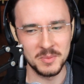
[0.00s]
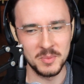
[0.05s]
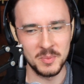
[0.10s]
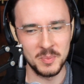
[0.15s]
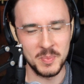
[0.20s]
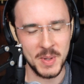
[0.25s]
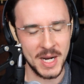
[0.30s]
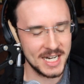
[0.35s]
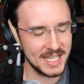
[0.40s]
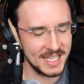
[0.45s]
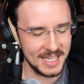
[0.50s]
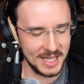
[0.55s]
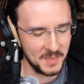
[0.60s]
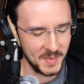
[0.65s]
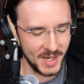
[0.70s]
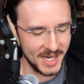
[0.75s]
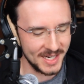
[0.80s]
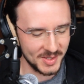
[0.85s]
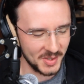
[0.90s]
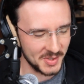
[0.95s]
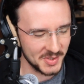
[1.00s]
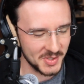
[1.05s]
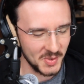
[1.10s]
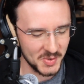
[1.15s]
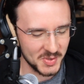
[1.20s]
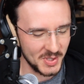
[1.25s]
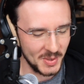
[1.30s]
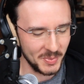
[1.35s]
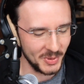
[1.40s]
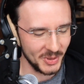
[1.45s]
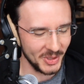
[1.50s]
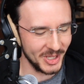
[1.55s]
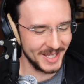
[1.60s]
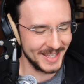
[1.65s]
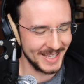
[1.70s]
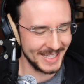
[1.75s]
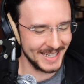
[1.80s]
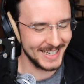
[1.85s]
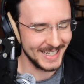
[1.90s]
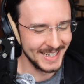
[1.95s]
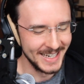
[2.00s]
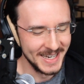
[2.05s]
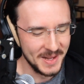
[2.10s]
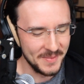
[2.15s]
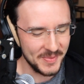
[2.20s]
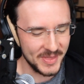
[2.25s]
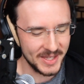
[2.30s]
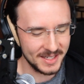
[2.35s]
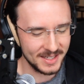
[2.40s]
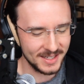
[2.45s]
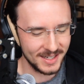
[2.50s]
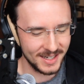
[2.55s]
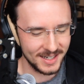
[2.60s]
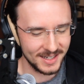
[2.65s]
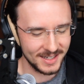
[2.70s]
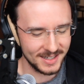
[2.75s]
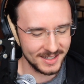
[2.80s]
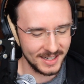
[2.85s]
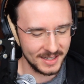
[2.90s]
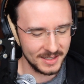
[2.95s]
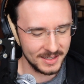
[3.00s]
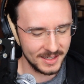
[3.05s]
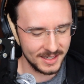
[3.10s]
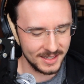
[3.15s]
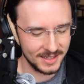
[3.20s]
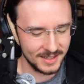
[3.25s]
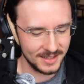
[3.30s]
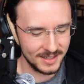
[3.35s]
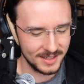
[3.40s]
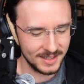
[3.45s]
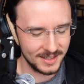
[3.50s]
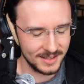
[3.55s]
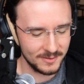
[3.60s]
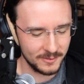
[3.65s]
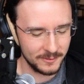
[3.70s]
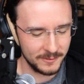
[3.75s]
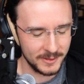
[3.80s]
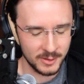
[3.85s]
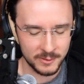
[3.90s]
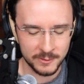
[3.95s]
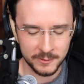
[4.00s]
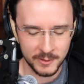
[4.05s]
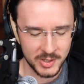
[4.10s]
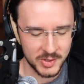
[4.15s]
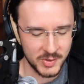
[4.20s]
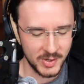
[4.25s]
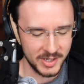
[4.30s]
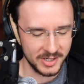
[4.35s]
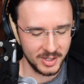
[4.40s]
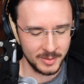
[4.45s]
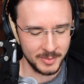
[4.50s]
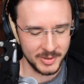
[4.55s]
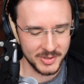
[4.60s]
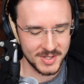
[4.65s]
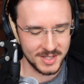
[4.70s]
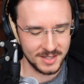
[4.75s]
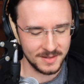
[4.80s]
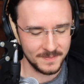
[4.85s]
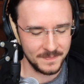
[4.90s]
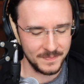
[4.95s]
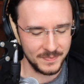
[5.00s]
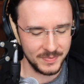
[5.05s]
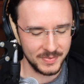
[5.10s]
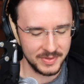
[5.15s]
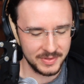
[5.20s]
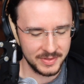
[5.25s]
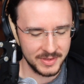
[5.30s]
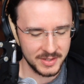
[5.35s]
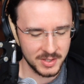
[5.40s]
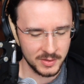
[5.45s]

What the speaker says: body and mind are so simple that I feel frustrated almost that the